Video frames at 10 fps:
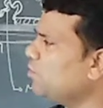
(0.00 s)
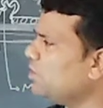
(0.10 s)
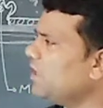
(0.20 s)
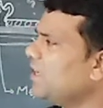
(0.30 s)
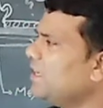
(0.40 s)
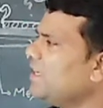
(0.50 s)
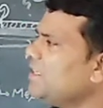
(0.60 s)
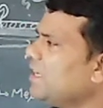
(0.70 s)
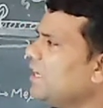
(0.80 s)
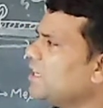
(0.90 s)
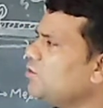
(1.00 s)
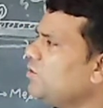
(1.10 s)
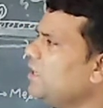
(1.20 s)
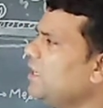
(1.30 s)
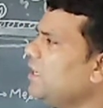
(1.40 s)
Monera is
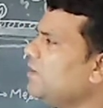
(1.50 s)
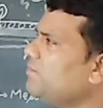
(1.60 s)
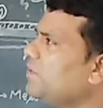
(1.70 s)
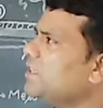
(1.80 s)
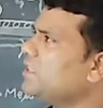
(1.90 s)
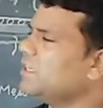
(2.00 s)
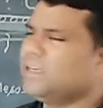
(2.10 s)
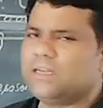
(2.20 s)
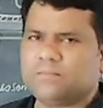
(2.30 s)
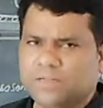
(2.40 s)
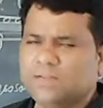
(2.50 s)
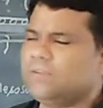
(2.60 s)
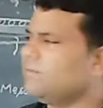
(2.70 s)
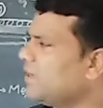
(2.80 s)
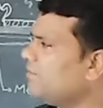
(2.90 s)
actually a first kingdom
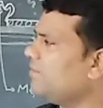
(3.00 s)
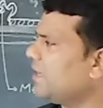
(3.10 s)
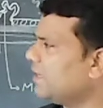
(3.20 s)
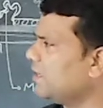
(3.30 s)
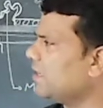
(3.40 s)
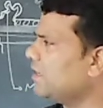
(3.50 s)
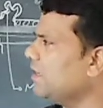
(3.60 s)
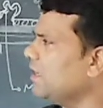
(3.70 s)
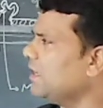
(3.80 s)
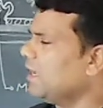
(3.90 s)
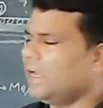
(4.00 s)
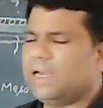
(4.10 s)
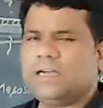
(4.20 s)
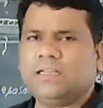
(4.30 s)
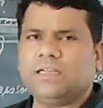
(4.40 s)
given by Whittaker.
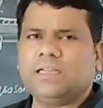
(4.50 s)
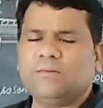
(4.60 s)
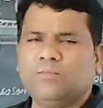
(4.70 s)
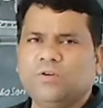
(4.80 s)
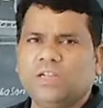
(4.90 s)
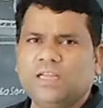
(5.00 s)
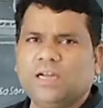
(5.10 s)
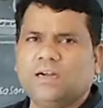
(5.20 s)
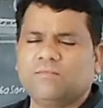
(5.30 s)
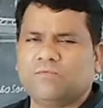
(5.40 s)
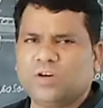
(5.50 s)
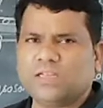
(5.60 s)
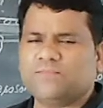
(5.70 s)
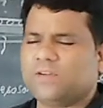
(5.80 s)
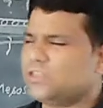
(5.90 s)
And in Monera,
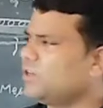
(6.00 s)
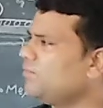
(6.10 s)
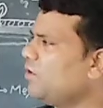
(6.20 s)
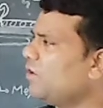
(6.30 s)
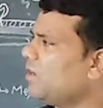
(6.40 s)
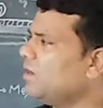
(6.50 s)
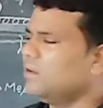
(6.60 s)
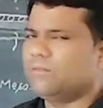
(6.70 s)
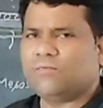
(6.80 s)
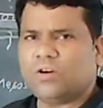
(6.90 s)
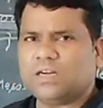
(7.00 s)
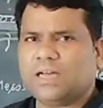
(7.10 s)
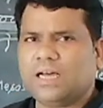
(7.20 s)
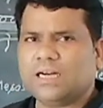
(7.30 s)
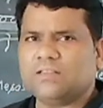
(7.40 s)
first of all, what
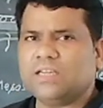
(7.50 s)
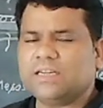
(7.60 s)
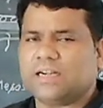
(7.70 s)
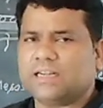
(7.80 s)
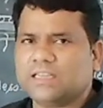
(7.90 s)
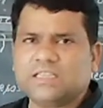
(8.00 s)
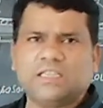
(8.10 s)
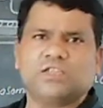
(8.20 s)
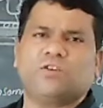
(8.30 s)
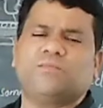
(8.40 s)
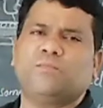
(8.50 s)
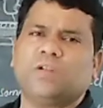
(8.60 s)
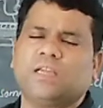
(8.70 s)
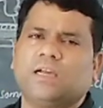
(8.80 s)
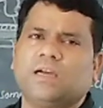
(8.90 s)
are the characteristics of
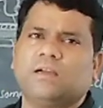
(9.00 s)
Monera?